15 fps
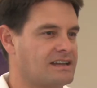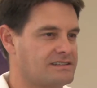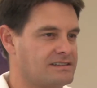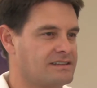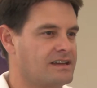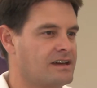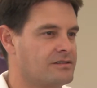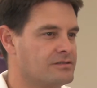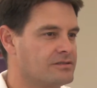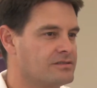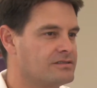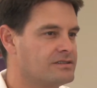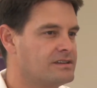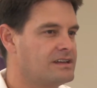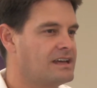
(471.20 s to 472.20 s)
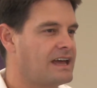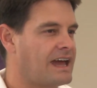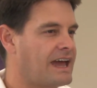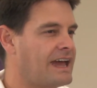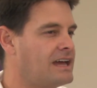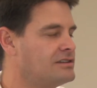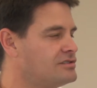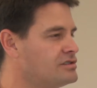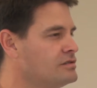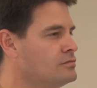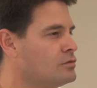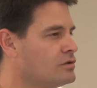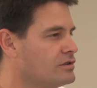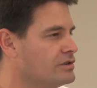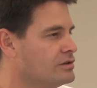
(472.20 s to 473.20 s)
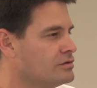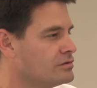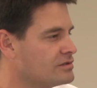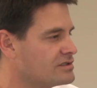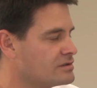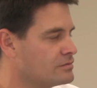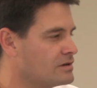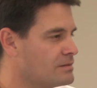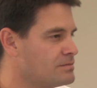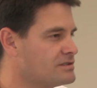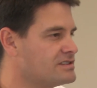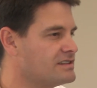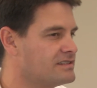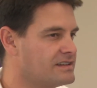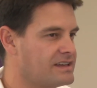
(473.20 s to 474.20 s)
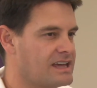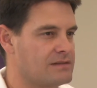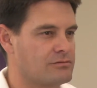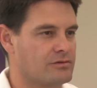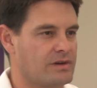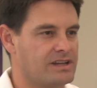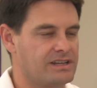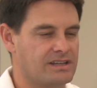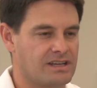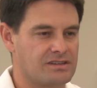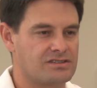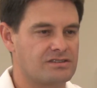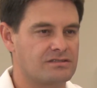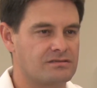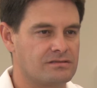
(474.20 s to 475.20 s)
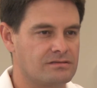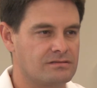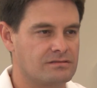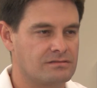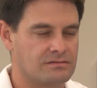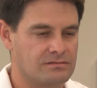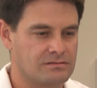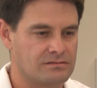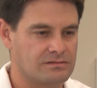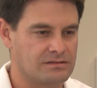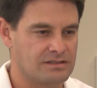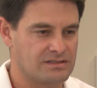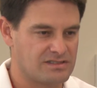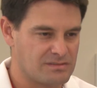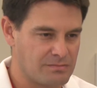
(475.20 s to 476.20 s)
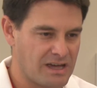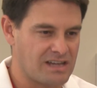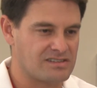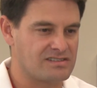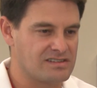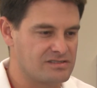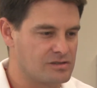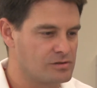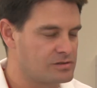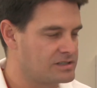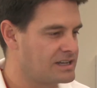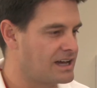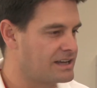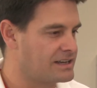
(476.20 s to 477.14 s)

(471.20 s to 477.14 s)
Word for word: together, add two more noodles to represent the gamma radiation. And smash these nuclei